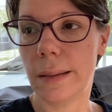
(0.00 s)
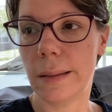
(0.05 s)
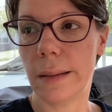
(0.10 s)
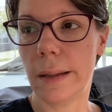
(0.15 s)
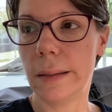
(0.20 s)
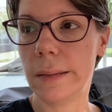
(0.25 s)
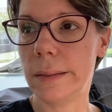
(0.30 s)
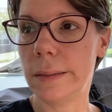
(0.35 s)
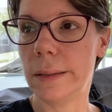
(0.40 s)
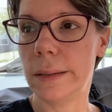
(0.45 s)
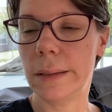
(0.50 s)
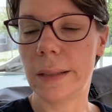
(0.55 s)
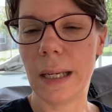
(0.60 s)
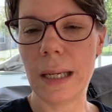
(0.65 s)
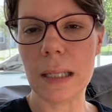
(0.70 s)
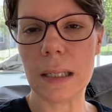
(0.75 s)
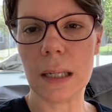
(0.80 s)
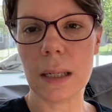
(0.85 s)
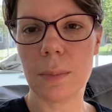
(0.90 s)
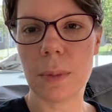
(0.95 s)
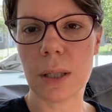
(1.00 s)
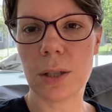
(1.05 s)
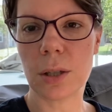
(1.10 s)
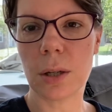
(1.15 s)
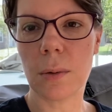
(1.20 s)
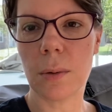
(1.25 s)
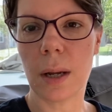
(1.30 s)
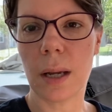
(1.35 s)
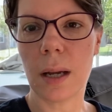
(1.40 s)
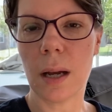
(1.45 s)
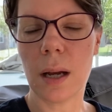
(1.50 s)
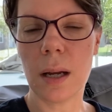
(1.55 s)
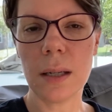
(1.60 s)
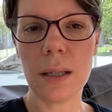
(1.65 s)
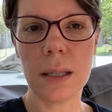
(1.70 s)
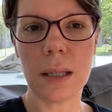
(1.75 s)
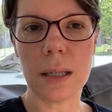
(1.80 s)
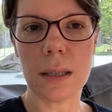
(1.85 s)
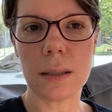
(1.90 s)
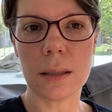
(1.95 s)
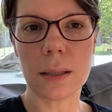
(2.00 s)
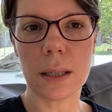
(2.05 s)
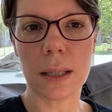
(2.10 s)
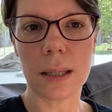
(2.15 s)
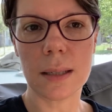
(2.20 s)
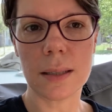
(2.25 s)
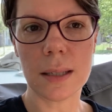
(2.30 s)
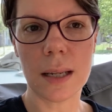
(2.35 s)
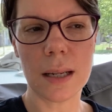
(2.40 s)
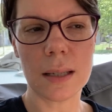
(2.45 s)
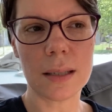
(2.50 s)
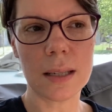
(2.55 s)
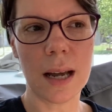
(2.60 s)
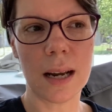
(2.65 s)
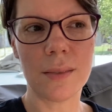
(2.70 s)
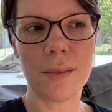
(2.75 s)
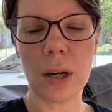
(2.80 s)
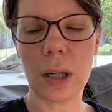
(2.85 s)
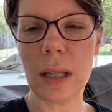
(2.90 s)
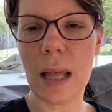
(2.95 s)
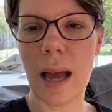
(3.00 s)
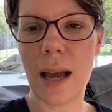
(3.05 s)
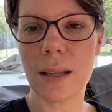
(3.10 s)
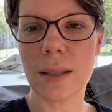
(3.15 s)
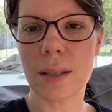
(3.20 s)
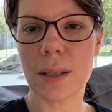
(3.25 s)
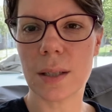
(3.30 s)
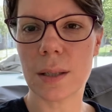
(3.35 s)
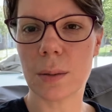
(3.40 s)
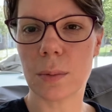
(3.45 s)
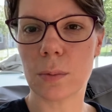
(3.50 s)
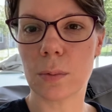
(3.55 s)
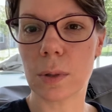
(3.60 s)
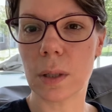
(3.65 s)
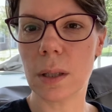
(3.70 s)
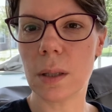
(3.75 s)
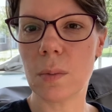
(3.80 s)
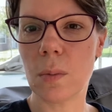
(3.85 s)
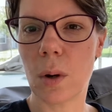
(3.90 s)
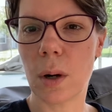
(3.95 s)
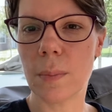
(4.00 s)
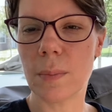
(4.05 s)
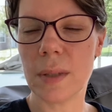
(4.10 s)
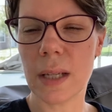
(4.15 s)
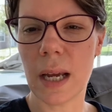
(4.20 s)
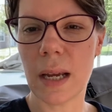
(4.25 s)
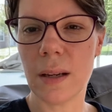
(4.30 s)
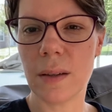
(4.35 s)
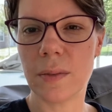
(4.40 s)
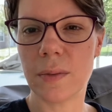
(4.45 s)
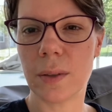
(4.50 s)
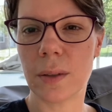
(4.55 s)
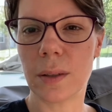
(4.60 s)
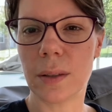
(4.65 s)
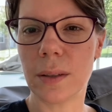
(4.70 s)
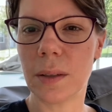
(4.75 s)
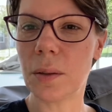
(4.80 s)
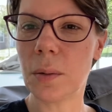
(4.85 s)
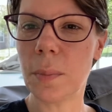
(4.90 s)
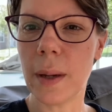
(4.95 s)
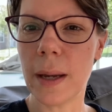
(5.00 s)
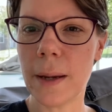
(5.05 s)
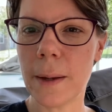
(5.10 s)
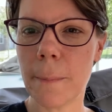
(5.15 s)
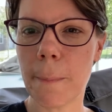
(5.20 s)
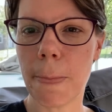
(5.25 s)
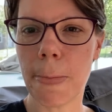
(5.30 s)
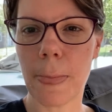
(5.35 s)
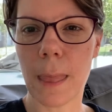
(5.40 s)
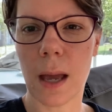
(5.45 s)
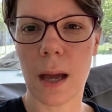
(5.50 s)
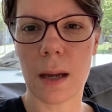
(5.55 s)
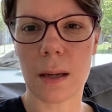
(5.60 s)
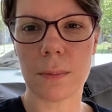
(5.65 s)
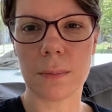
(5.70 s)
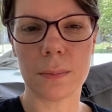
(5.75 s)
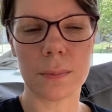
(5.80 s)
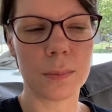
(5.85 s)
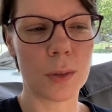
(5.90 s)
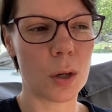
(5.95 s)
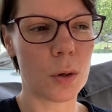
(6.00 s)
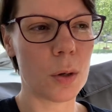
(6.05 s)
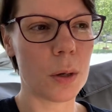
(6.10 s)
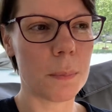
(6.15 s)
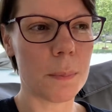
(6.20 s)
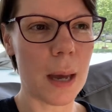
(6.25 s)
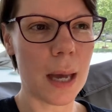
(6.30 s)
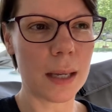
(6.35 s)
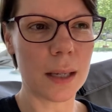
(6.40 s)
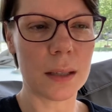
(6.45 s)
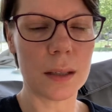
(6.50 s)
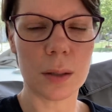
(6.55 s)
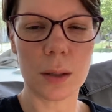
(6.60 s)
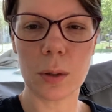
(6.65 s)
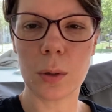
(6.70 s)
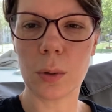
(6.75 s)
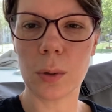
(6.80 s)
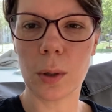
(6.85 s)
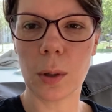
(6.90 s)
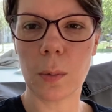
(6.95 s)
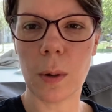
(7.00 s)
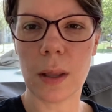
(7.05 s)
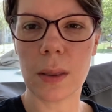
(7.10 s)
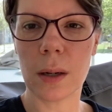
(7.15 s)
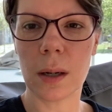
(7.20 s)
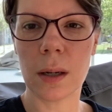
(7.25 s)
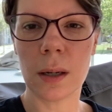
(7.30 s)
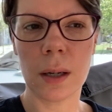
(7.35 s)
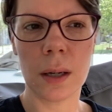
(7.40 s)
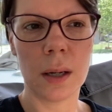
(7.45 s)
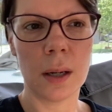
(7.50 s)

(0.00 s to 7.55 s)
Other than that, not much going on. It's, like I said, it's kind of our last really warm day for a little bit. going back into the cooler weather,